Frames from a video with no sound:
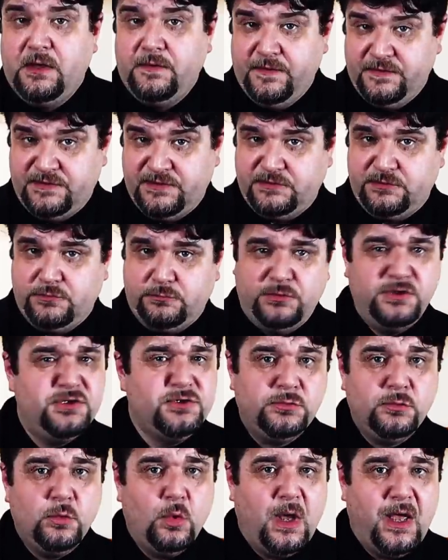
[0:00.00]
This is the
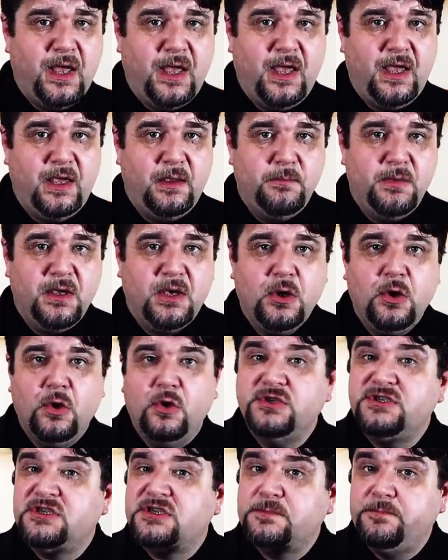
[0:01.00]
reason why,
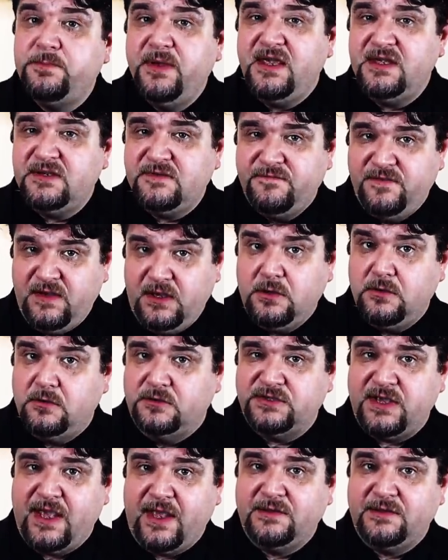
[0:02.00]
because space vehicles